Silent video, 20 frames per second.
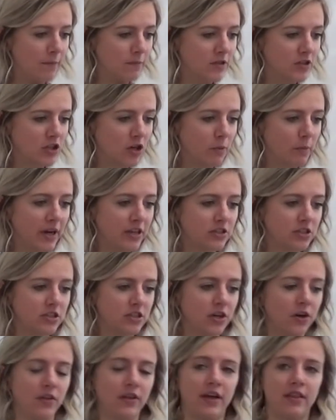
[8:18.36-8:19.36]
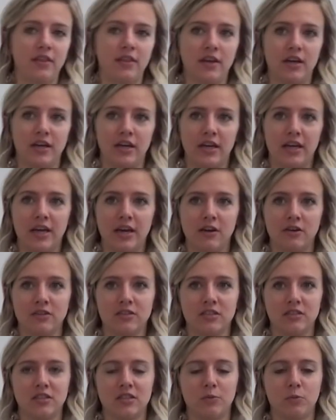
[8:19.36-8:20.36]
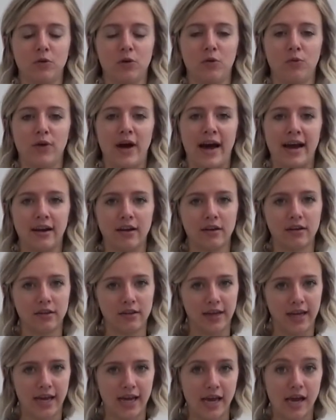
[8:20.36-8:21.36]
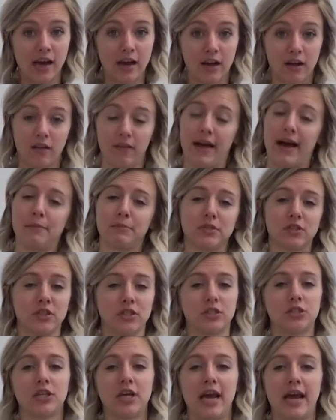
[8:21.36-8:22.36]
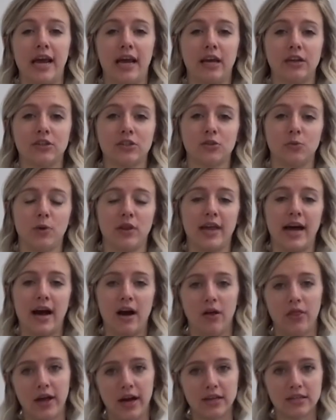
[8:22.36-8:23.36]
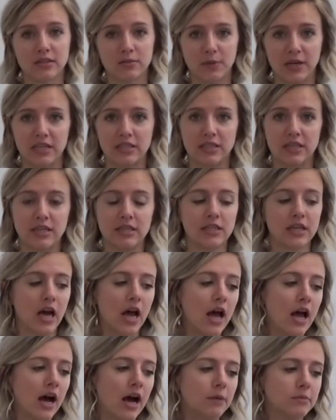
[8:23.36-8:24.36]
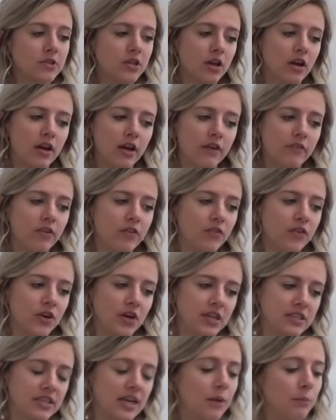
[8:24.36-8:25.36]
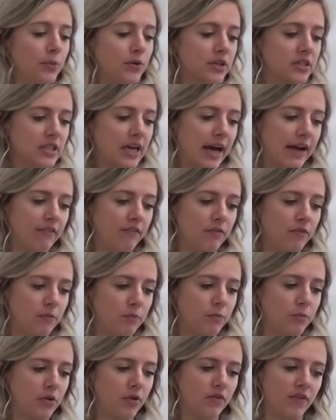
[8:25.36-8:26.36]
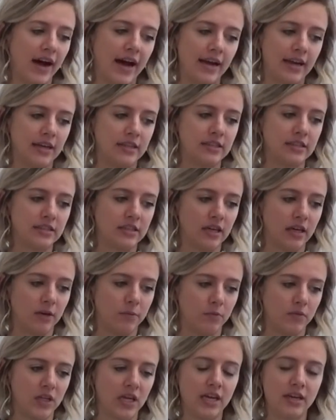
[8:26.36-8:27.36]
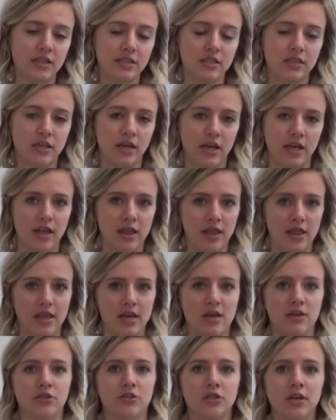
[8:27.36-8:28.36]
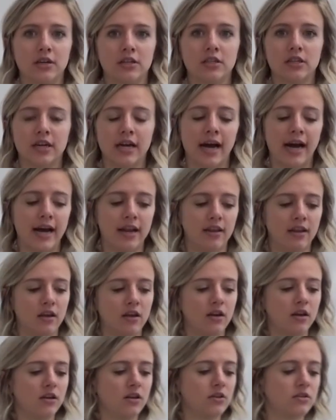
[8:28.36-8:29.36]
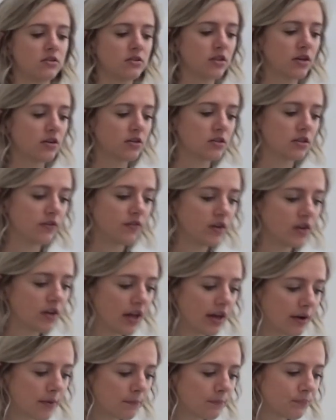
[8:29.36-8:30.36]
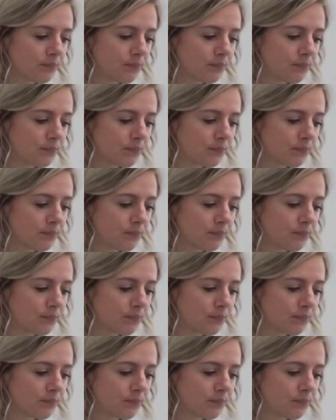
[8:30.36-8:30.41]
so much so that the ecosystem will radically collapse or change without that species. So you can give a few examples. I've provided some links in the instructor guide that you can use those if you'd like.